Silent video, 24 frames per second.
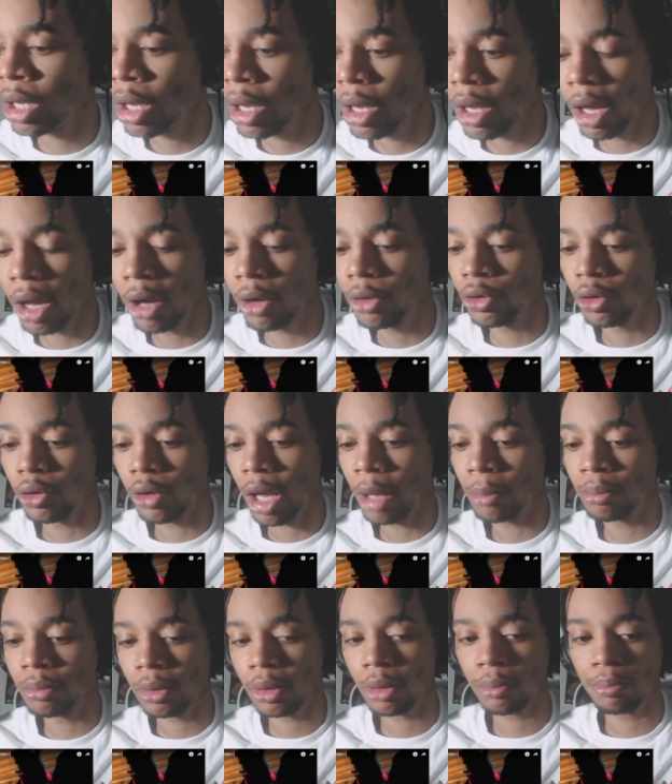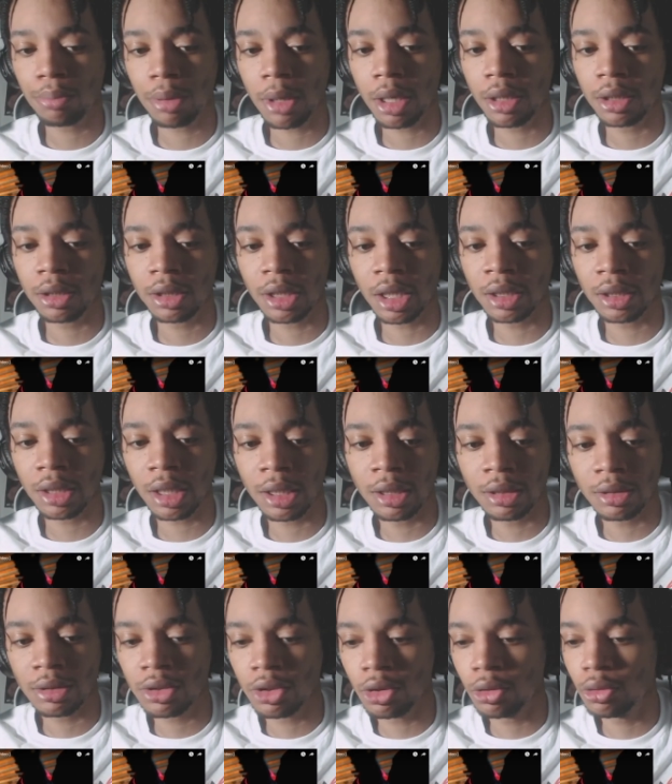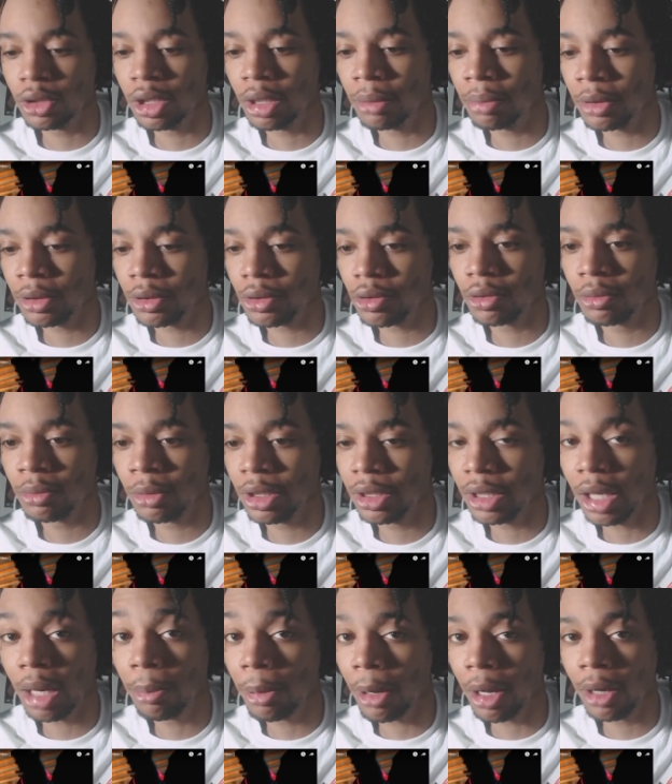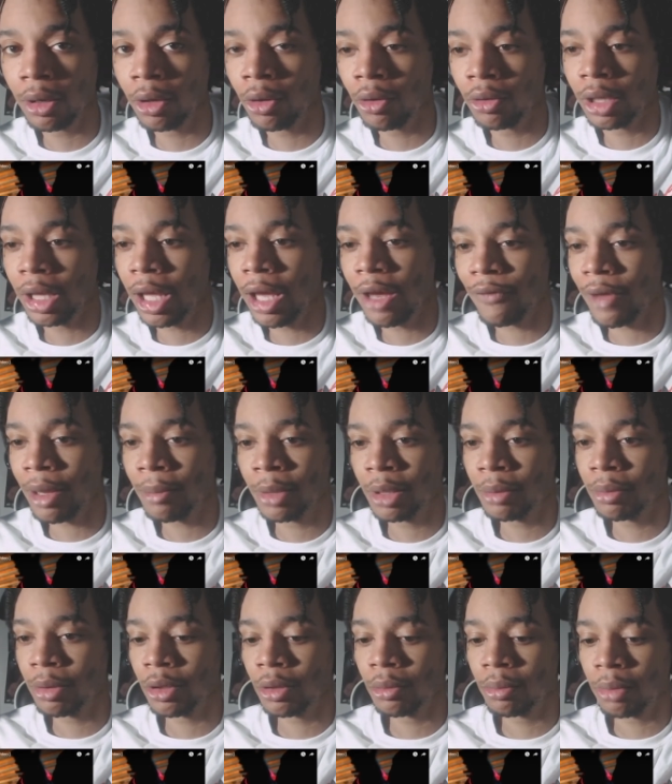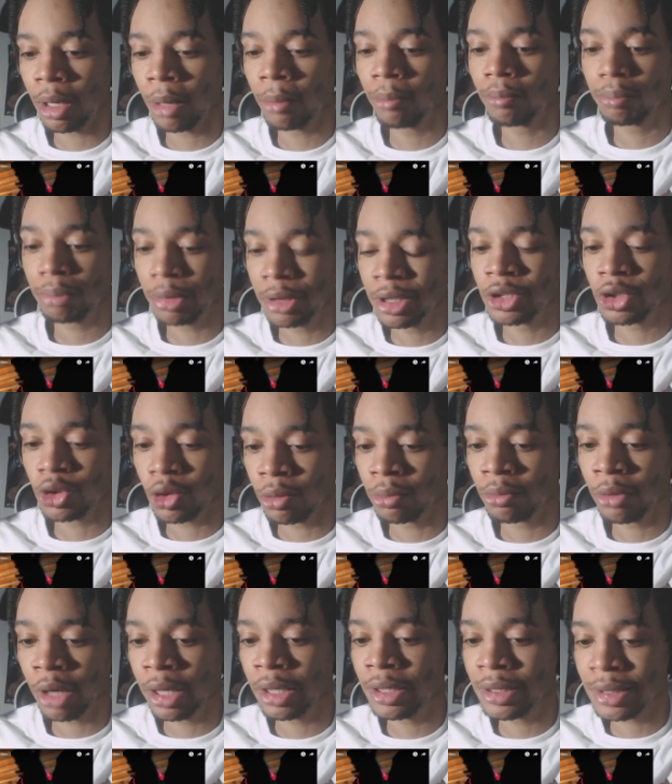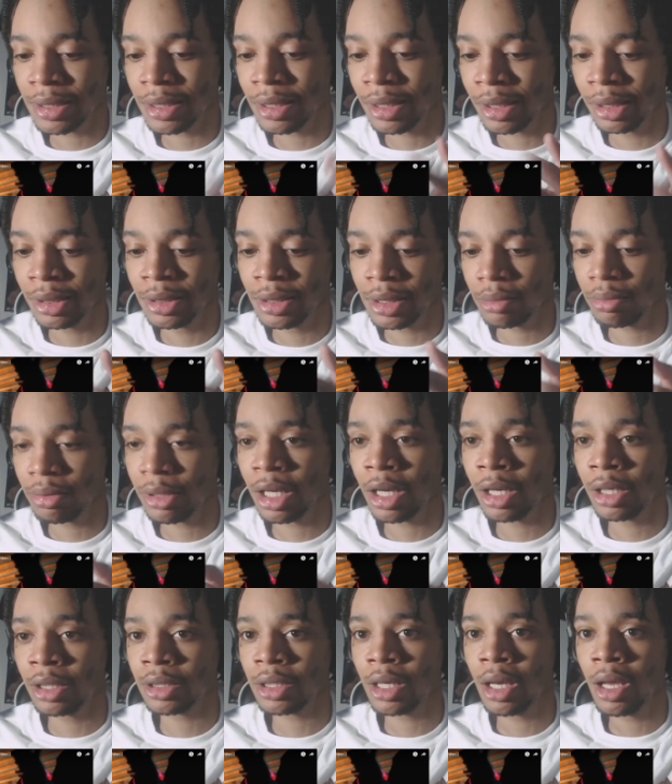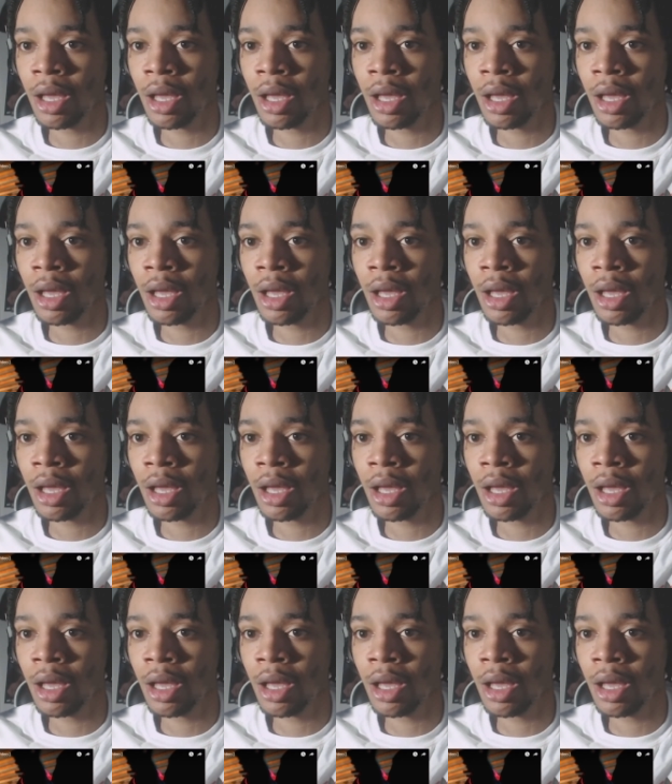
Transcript: I don't know. I'm probably thinking like too deep into it, man. Y'all probably gonna laugh at me, bro. But I'm pretty sure I'm right. It's a clean surprise.